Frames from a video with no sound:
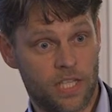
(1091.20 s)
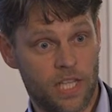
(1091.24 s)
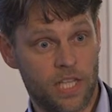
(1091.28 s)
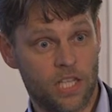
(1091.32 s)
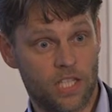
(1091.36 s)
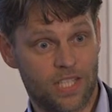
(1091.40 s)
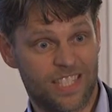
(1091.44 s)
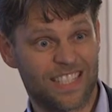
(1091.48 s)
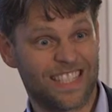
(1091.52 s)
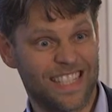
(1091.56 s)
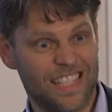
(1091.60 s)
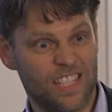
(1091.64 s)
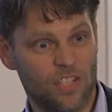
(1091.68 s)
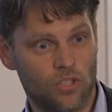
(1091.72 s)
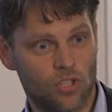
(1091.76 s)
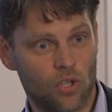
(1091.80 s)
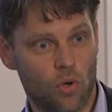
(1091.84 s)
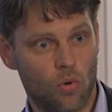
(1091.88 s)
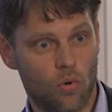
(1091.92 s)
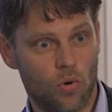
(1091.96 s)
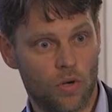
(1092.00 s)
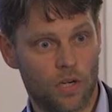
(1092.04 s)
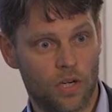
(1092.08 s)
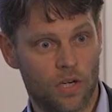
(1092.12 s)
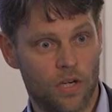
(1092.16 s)
sales
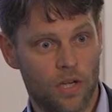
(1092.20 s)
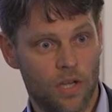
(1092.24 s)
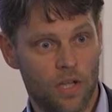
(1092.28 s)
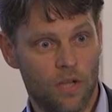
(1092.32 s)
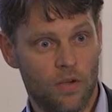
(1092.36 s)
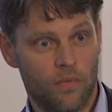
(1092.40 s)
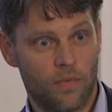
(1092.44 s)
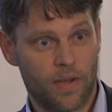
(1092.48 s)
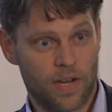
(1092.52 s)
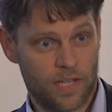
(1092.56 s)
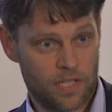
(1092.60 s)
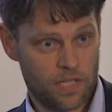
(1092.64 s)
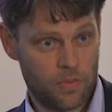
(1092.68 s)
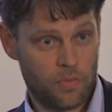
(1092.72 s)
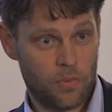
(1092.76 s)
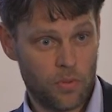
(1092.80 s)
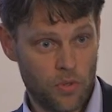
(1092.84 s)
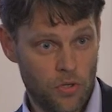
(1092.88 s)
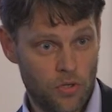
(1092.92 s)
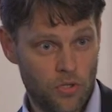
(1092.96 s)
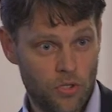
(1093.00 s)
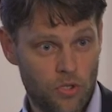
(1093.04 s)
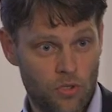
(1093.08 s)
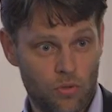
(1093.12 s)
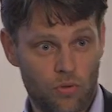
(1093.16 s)
order, whereas the
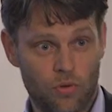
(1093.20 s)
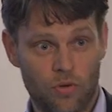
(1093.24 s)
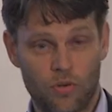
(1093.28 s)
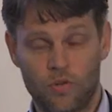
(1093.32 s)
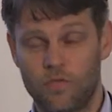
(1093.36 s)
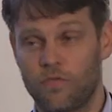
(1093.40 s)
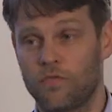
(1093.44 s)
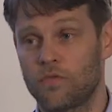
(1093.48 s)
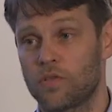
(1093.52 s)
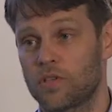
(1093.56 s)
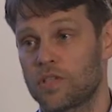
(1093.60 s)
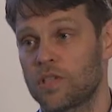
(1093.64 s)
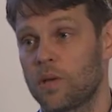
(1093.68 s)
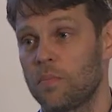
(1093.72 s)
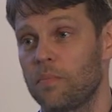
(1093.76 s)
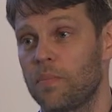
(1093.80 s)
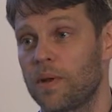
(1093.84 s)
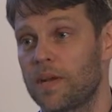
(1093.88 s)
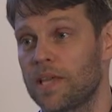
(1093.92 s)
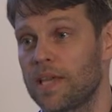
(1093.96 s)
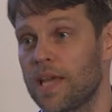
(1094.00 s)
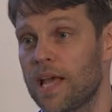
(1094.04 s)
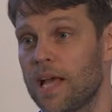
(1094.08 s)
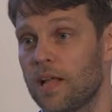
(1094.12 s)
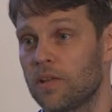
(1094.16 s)
purchase order for
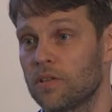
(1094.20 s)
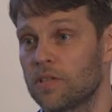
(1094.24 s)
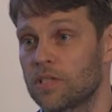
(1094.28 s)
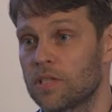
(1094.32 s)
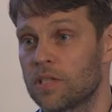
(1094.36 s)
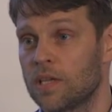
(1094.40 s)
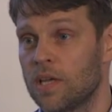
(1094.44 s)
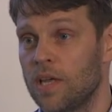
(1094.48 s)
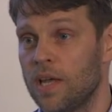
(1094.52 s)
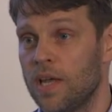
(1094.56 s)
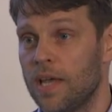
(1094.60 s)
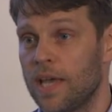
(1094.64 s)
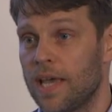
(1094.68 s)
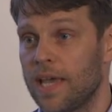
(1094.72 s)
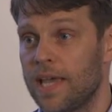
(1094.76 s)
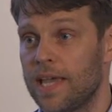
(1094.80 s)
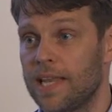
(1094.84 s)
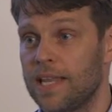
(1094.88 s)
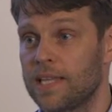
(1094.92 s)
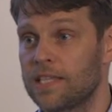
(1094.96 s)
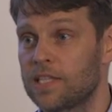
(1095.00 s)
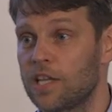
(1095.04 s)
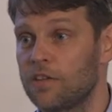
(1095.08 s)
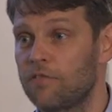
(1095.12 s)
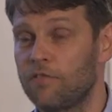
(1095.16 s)
somebody else. It
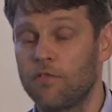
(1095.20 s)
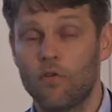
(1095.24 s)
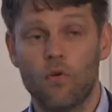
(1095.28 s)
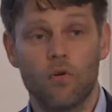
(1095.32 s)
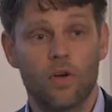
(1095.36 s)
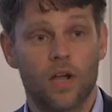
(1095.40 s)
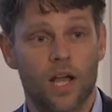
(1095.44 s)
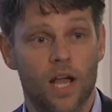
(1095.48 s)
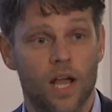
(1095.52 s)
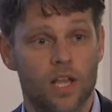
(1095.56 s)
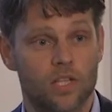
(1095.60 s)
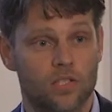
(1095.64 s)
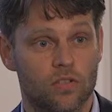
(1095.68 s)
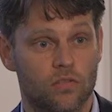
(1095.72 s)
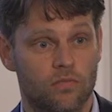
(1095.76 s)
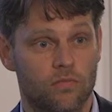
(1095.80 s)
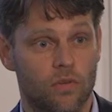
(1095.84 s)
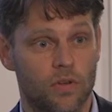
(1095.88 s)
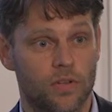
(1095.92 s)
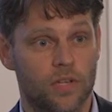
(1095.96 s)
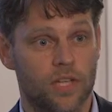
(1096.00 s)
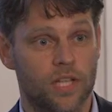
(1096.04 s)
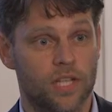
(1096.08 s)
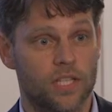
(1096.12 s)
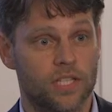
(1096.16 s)
is a forecast of
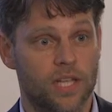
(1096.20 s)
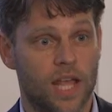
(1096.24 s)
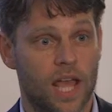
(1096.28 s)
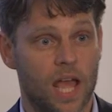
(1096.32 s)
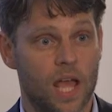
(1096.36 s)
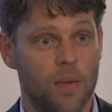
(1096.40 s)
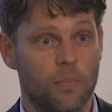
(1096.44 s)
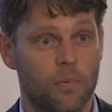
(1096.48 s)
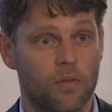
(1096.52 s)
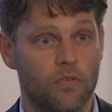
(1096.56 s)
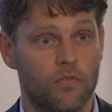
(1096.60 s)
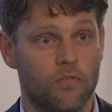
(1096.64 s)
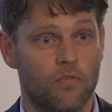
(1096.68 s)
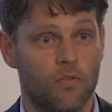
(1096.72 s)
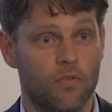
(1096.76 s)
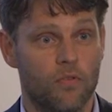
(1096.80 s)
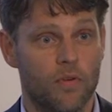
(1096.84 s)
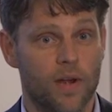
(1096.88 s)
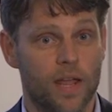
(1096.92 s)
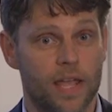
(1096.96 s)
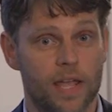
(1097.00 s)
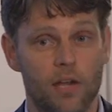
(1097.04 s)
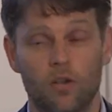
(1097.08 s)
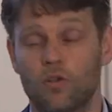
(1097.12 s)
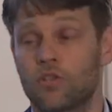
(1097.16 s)
what needs to happen for
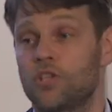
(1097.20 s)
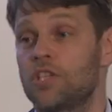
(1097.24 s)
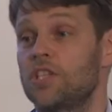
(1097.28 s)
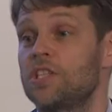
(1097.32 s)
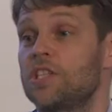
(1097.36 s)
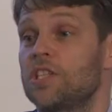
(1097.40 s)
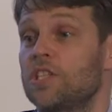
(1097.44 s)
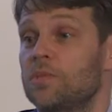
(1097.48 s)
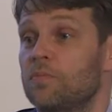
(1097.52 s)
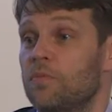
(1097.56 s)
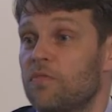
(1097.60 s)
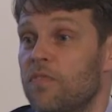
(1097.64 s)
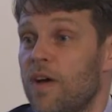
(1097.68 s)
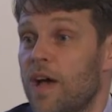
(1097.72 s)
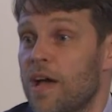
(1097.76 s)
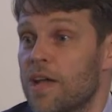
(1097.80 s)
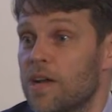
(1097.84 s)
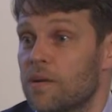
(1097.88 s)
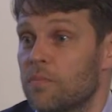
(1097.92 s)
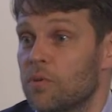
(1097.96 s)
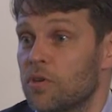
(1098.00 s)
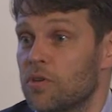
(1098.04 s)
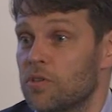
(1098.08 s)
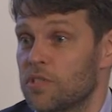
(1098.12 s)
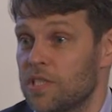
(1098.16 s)
a logistics
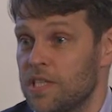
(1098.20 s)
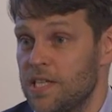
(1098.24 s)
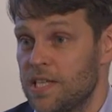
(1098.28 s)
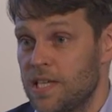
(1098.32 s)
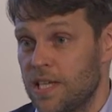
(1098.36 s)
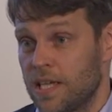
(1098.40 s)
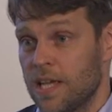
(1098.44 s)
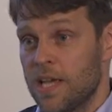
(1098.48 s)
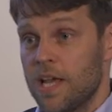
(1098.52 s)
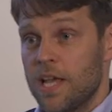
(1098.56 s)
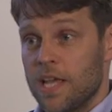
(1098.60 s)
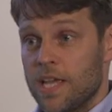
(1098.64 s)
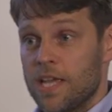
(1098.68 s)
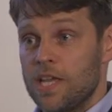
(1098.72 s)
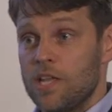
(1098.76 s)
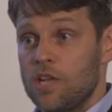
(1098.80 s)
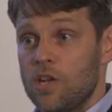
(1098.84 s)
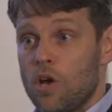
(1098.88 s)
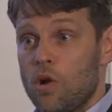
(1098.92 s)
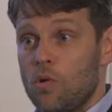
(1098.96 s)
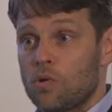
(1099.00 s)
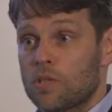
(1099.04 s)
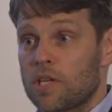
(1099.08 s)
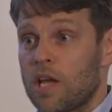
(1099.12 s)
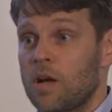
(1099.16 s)
provider because he
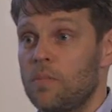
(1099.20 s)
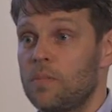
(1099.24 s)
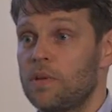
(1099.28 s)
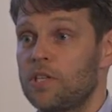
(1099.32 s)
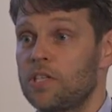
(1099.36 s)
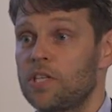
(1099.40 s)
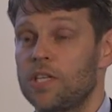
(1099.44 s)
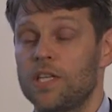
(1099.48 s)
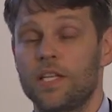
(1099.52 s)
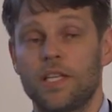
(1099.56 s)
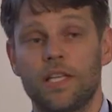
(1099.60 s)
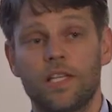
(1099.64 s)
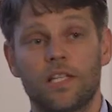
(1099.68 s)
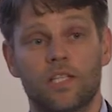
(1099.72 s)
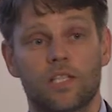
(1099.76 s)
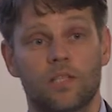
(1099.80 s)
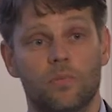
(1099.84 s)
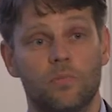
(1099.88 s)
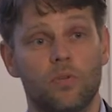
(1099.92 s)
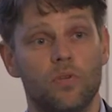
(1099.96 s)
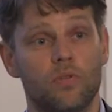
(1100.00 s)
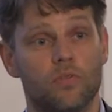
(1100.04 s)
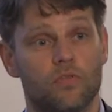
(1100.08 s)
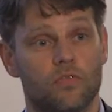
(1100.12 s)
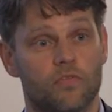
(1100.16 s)
knows how much he needs to
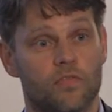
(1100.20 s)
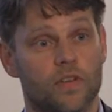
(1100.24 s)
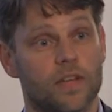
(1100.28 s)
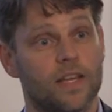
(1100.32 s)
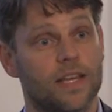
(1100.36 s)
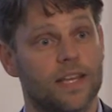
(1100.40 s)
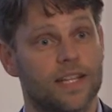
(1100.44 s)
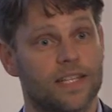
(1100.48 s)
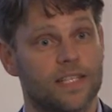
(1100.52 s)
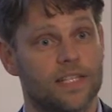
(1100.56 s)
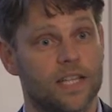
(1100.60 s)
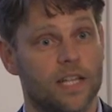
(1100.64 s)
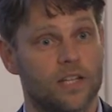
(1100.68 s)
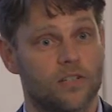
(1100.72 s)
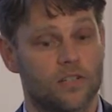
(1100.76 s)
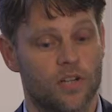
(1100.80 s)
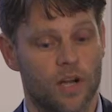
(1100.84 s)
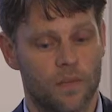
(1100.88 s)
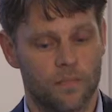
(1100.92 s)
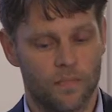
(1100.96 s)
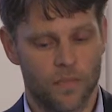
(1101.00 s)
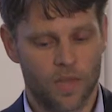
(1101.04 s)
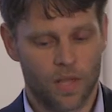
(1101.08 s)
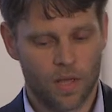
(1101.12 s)
move, etc.